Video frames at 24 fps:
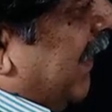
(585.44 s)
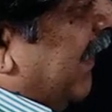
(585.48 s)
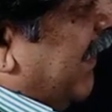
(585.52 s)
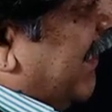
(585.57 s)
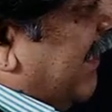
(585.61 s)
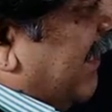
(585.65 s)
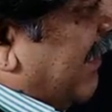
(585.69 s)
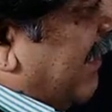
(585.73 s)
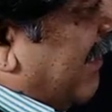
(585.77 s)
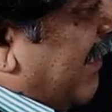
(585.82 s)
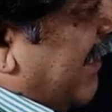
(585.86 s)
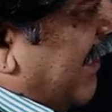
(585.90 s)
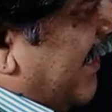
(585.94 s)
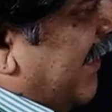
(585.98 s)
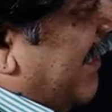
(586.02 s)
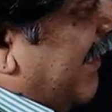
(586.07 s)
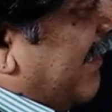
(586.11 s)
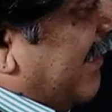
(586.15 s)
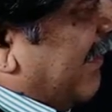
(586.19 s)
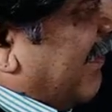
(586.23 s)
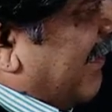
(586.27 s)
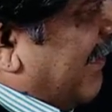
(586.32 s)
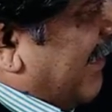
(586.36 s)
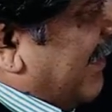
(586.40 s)
here or
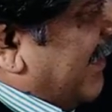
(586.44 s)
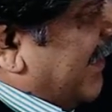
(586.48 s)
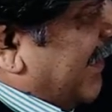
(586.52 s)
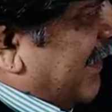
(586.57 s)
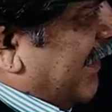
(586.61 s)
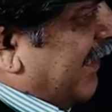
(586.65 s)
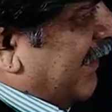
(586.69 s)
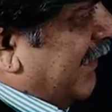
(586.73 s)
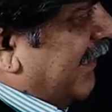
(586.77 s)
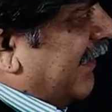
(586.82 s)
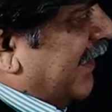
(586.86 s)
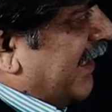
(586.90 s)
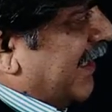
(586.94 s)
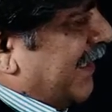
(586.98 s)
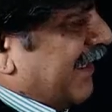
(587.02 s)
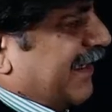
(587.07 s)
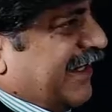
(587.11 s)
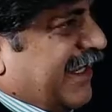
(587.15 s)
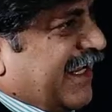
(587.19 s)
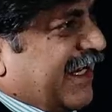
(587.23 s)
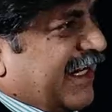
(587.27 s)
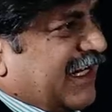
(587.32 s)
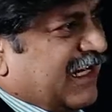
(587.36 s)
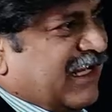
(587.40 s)
here or here, it will
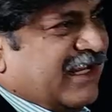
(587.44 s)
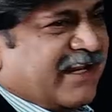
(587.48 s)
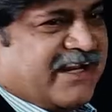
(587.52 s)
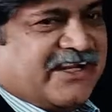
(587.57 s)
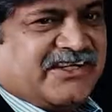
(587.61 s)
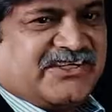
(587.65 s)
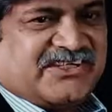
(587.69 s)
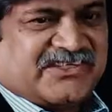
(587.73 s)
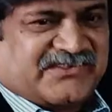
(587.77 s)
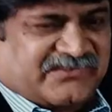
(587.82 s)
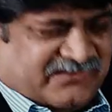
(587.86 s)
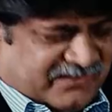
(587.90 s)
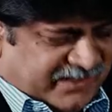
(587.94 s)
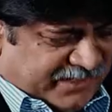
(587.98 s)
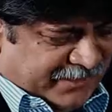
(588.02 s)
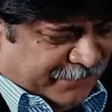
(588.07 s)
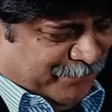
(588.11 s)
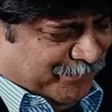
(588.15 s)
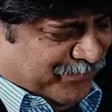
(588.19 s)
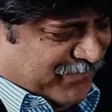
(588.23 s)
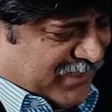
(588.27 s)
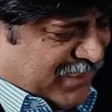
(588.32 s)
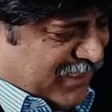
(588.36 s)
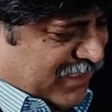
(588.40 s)
directly reach us there.
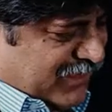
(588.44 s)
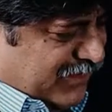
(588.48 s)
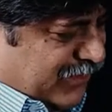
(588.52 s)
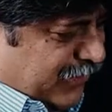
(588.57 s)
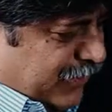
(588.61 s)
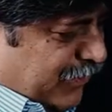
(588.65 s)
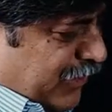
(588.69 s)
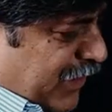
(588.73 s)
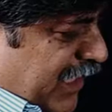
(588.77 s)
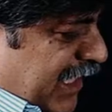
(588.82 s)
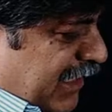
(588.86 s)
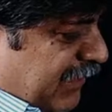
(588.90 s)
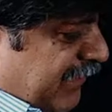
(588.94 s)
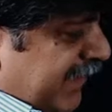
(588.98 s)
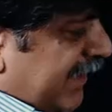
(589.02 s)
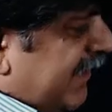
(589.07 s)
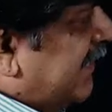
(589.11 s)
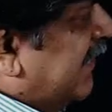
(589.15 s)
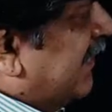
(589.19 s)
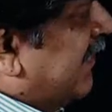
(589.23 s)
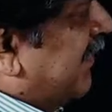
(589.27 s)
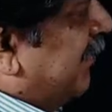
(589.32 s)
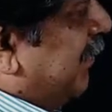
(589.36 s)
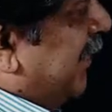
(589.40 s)
So you have
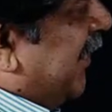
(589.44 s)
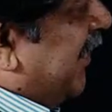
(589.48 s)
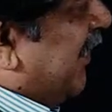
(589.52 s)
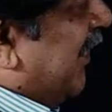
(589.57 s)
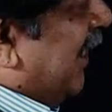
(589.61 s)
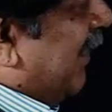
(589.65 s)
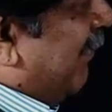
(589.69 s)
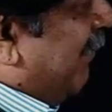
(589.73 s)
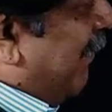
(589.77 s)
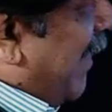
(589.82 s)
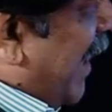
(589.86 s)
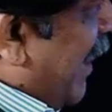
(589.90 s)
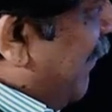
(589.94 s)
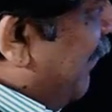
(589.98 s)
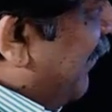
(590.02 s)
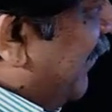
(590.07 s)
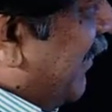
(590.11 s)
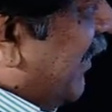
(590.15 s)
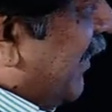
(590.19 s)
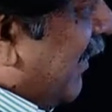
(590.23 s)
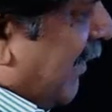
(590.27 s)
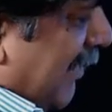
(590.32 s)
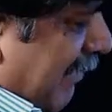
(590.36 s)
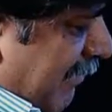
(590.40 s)
these spatial
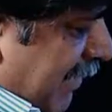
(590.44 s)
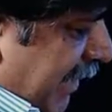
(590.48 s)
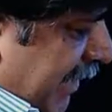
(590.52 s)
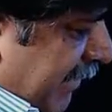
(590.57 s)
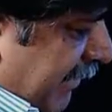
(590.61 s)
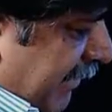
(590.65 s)
maps. What